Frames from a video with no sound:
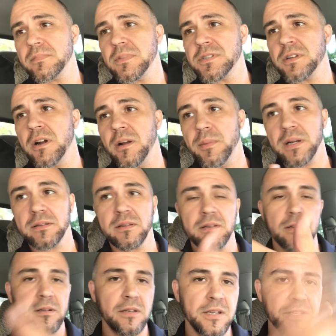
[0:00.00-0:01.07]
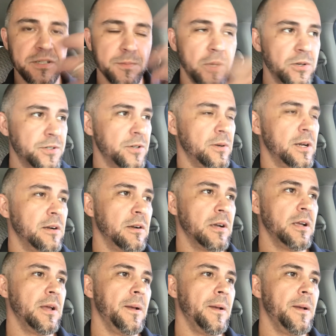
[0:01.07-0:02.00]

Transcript: Sorry about the exposure or whatever.